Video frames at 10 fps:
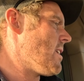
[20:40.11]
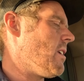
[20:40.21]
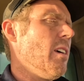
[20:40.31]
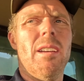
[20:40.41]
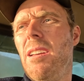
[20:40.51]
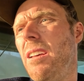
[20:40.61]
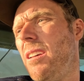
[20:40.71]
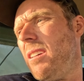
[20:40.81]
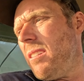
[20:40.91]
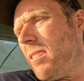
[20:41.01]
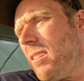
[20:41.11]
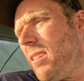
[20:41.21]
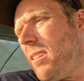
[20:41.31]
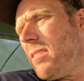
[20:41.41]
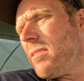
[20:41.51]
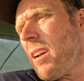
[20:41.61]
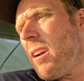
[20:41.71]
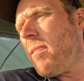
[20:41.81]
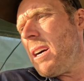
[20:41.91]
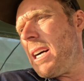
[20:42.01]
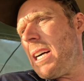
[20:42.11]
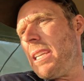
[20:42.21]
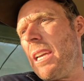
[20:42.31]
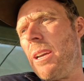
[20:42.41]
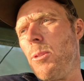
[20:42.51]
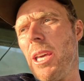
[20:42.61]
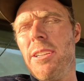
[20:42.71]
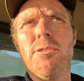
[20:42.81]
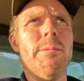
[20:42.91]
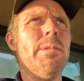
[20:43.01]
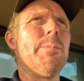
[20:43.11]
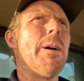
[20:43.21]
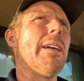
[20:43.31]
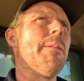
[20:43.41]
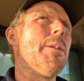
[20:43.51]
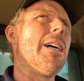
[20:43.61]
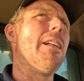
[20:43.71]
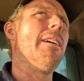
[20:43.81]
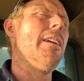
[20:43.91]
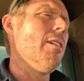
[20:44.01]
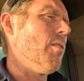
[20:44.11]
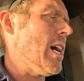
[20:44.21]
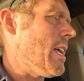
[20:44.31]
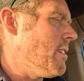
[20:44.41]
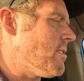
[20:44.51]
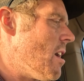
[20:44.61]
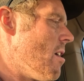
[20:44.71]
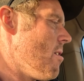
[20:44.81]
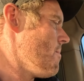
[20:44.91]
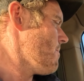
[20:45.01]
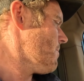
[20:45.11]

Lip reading: at? So yeah, we're going to strip this paddock of barley. I'll cart this home,